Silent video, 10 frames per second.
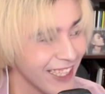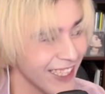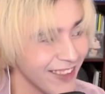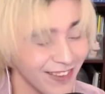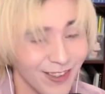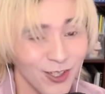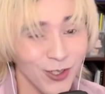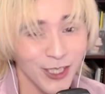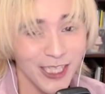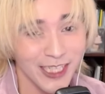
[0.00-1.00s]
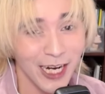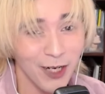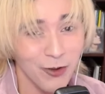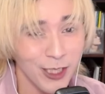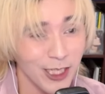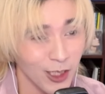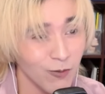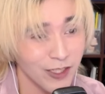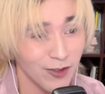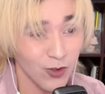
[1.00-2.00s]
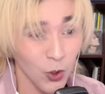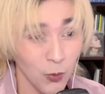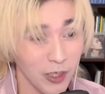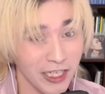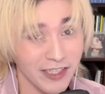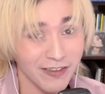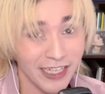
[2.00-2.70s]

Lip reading: It's so good. I really loved it so much.